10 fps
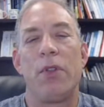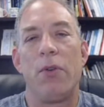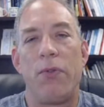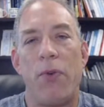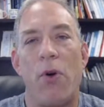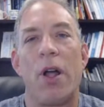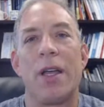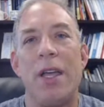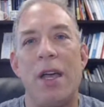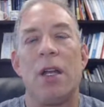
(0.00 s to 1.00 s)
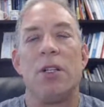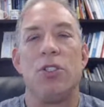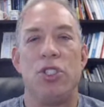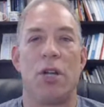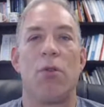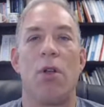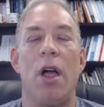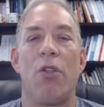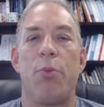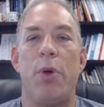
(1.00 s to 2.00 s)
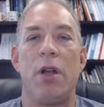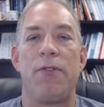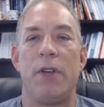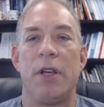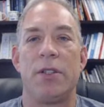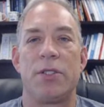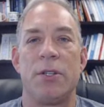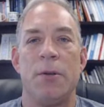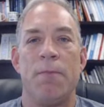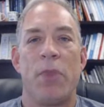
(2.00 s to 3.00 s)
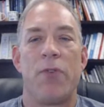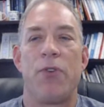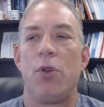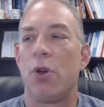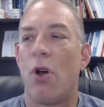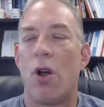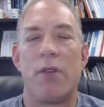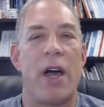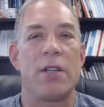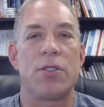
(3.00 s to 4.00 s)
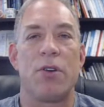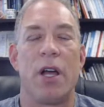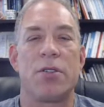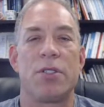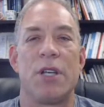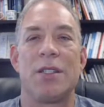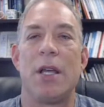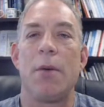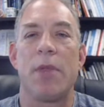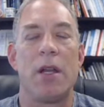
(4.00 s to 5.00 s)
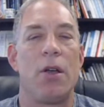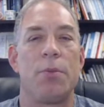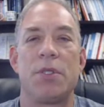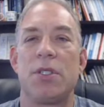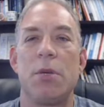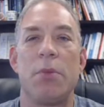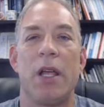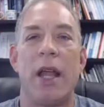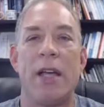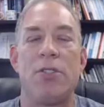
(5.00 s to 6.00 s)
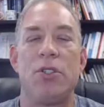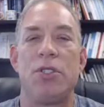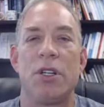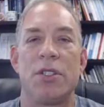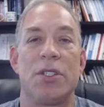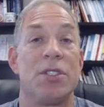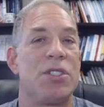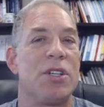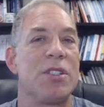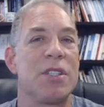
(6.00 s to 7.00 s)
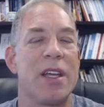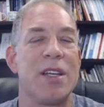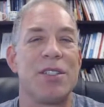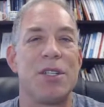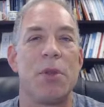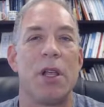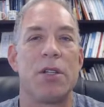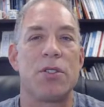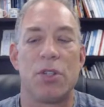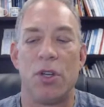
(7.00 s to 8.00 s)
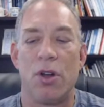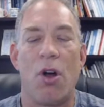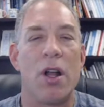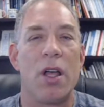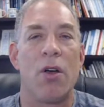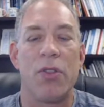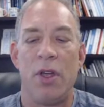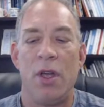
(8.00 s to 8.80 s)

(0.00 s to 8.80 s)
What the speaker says: for, again, general health benefits, if you're doing cardiovascular exercise, yep, that helps to stimulate angiogenesis, just like it stimulates good heart health.